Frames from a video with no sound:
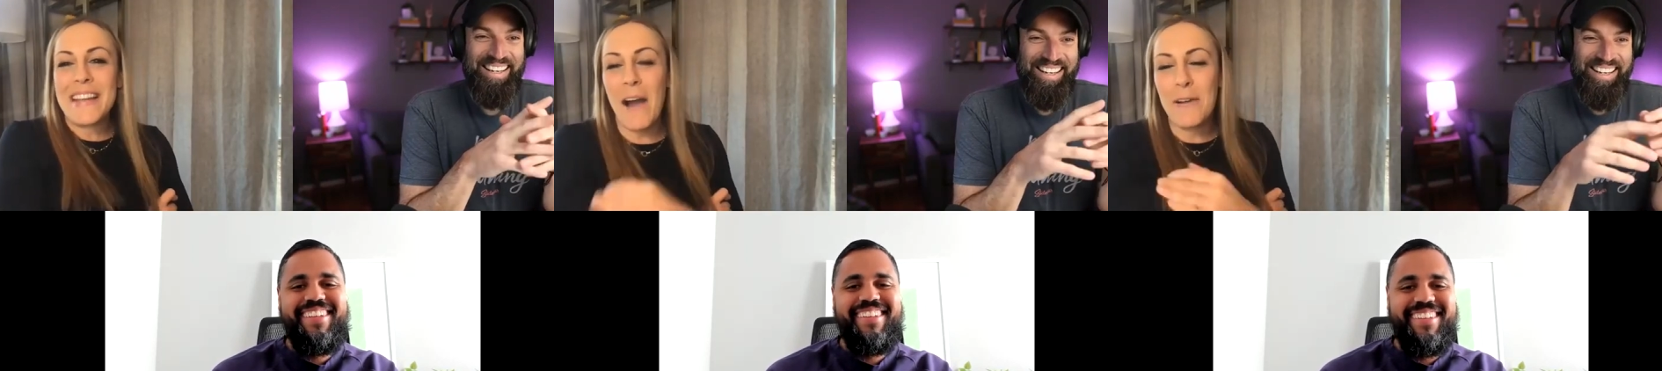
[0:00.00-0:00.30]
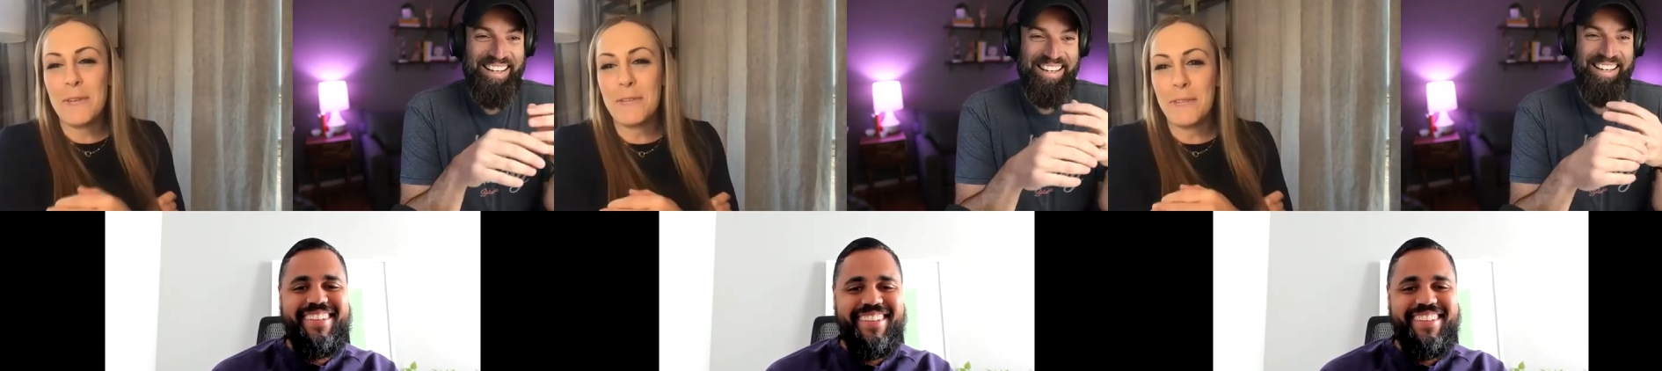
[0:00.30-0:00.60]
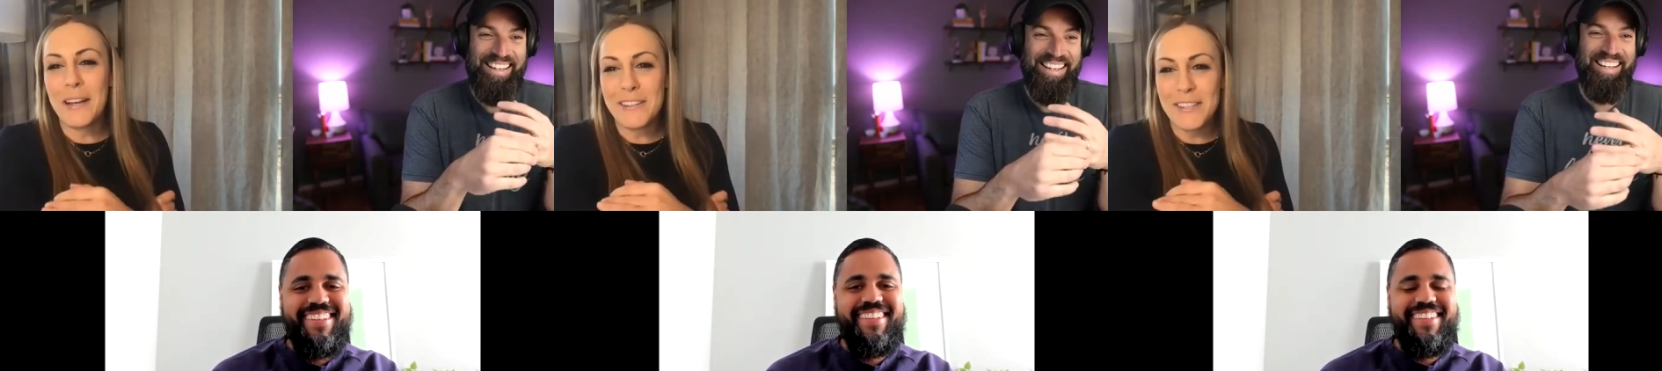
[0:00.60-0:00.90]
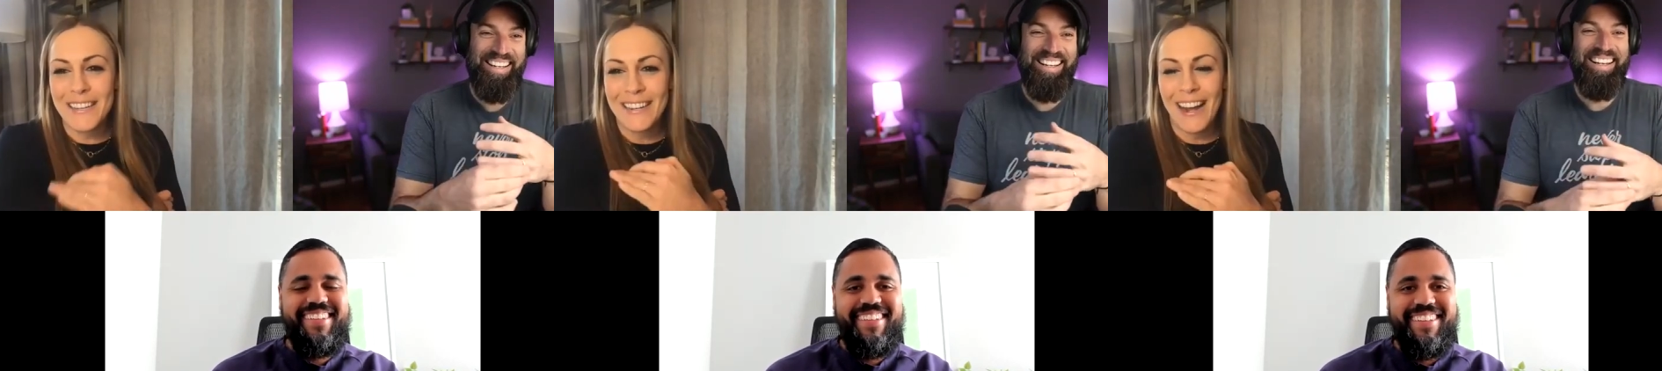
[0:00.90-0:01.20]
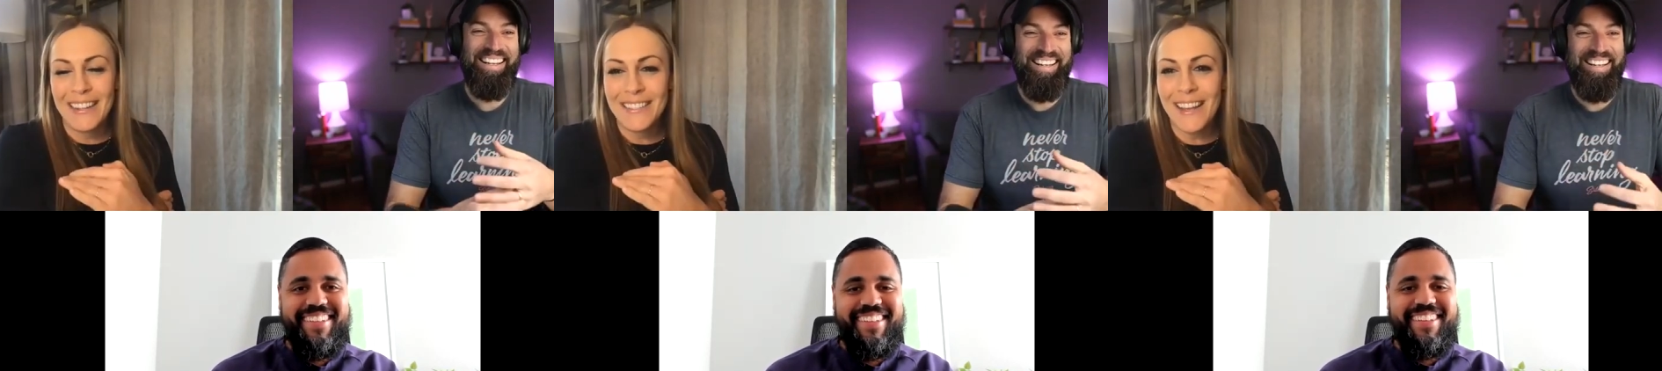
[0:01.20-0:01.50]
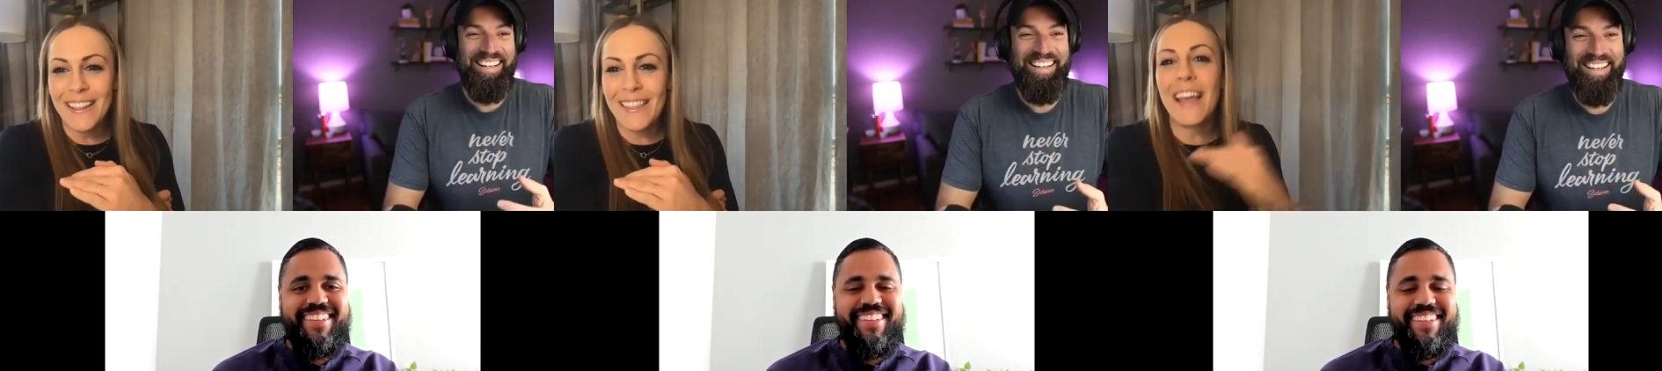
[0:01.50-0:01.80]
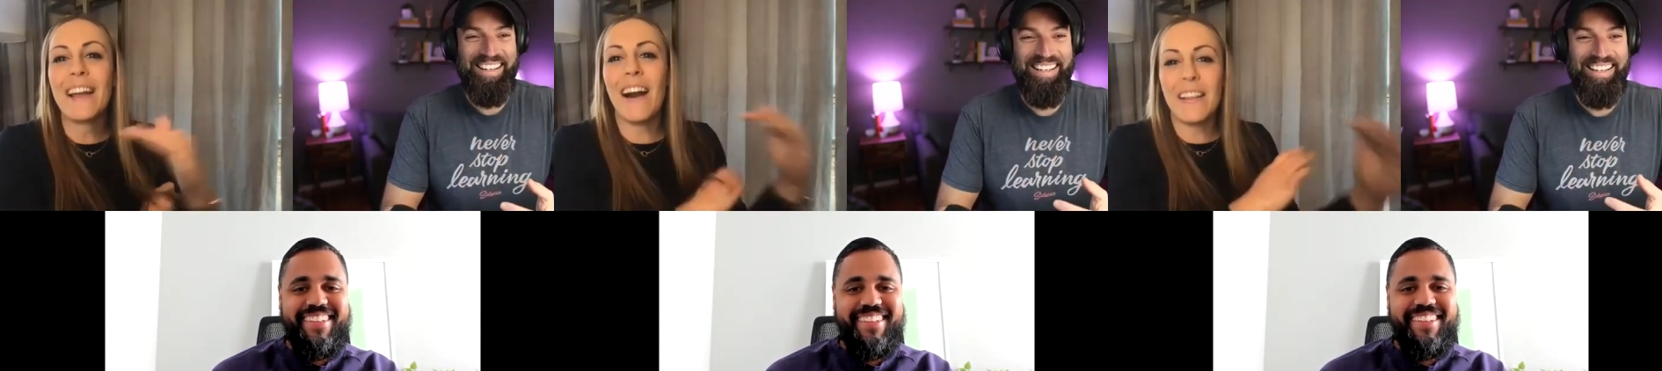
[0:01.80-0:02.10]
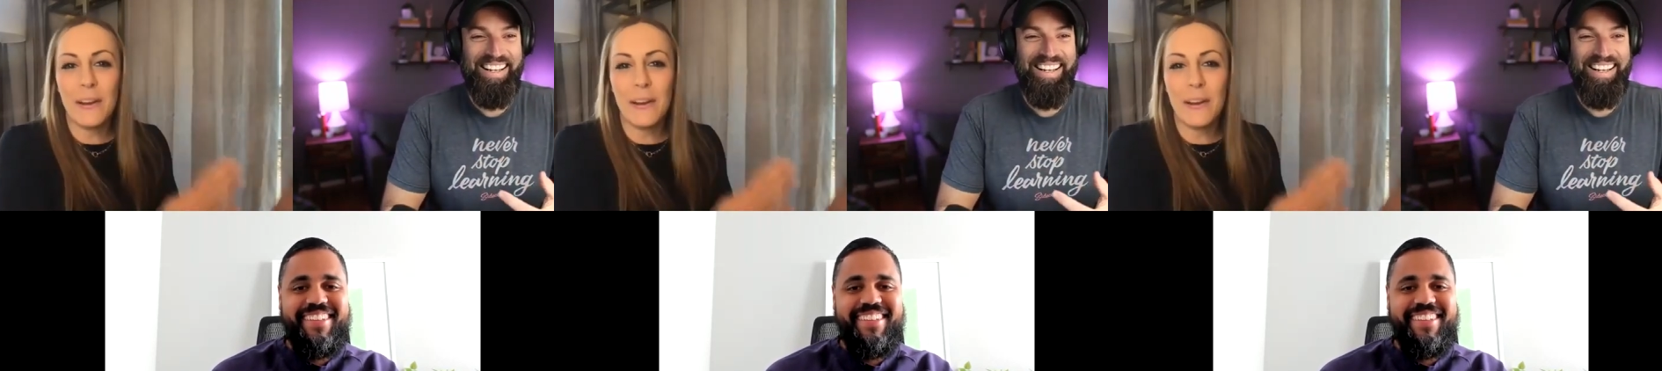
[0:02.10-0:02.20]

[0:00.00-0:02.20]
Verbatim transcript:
Speaker 1: now in reflection and hindsight thank god